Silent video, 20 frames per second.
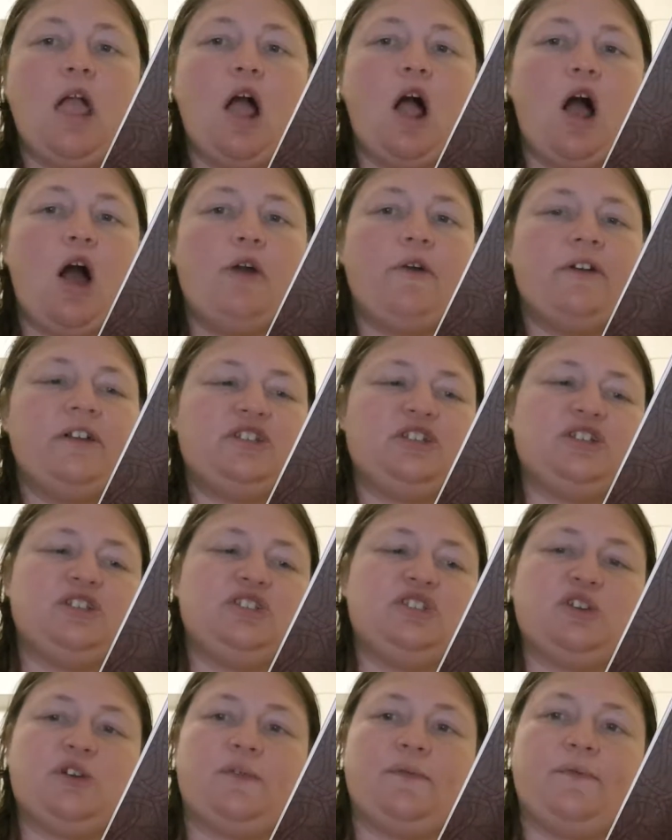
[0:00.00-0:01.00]

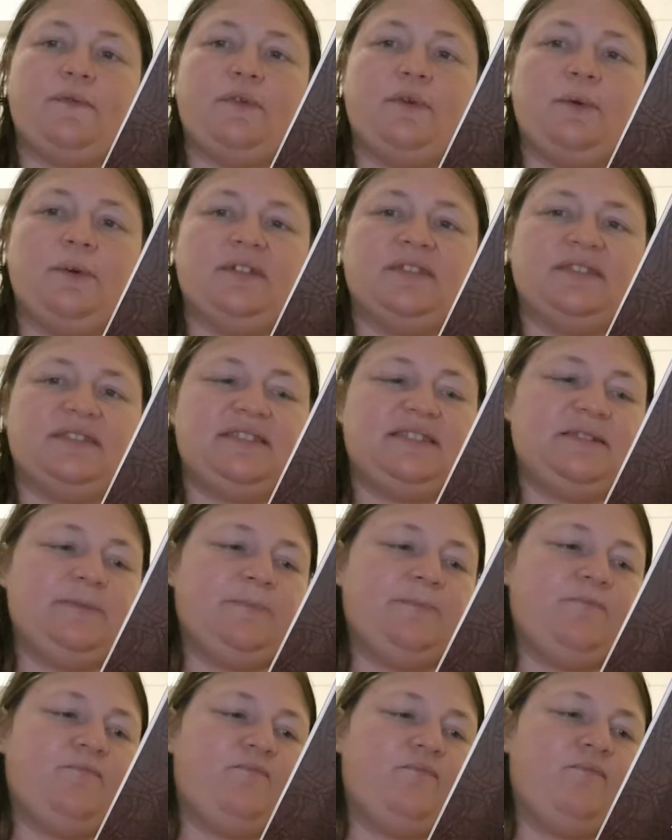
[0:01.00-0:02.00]
Origins of ruins.
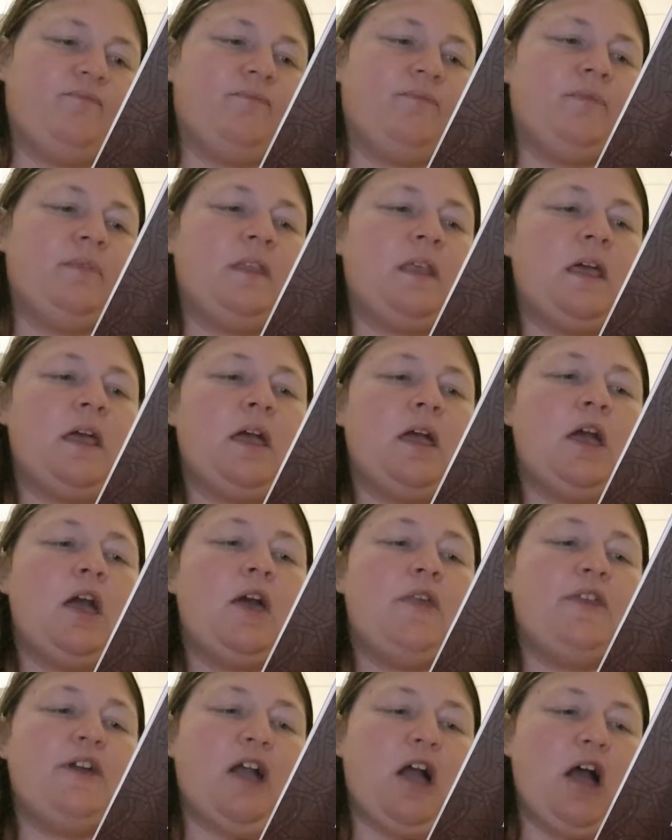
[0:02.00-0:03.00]

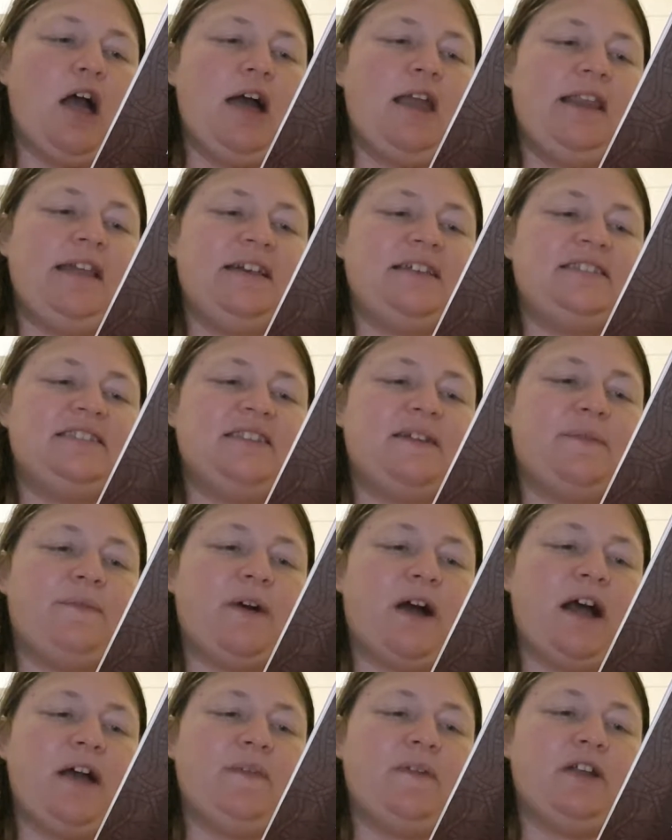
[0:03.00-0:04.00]
The earliest
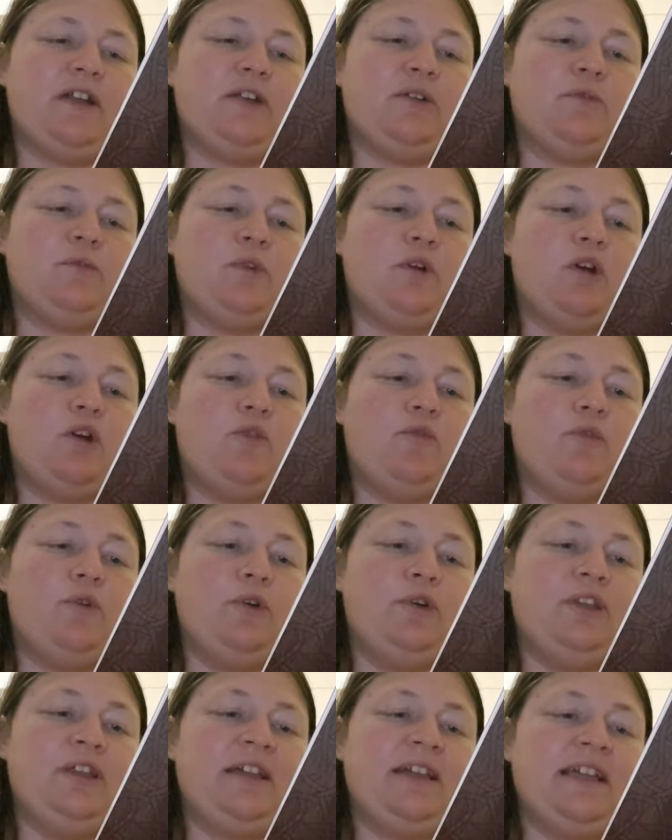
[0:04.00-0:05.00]
surviving
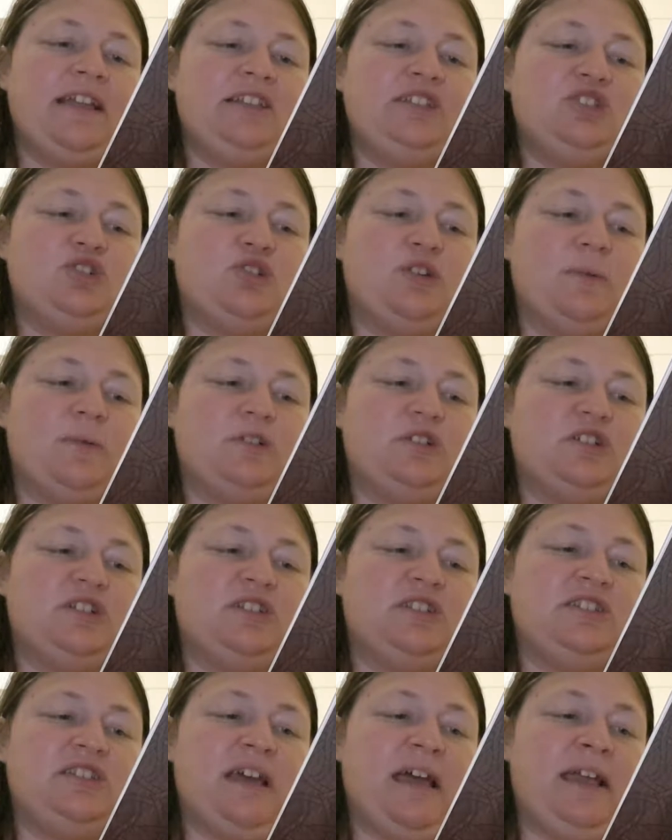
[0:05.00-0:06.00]
runic
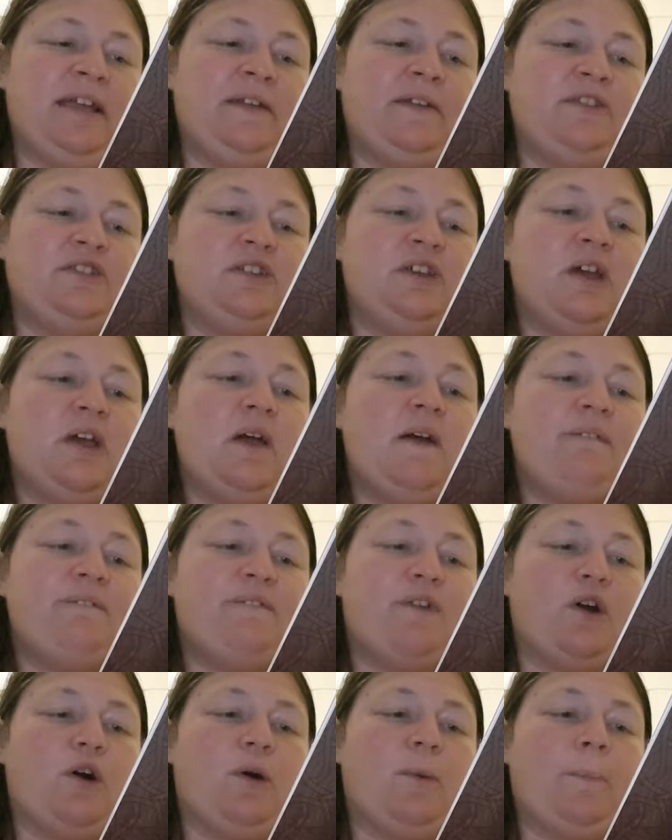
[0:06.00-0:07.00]
inscription dates
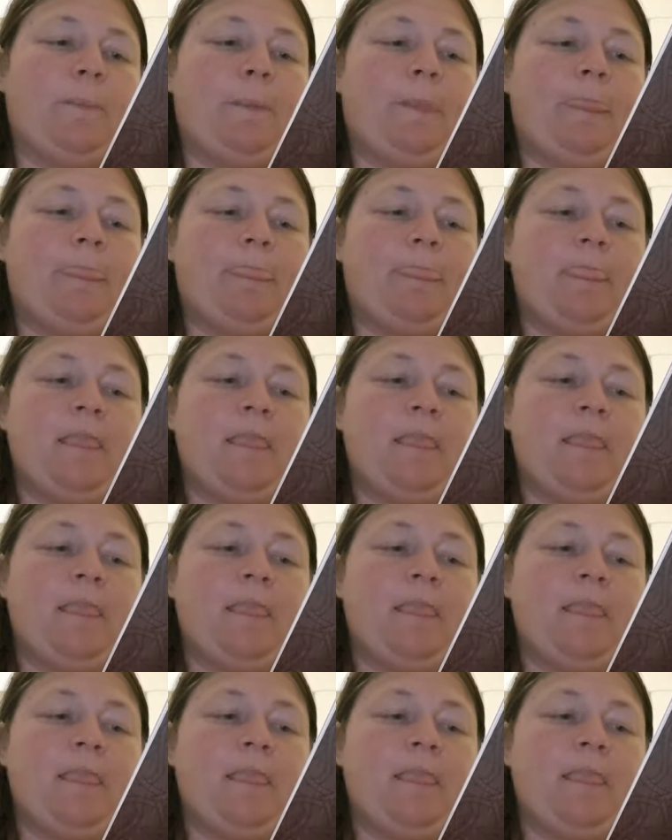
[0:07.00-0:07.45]
from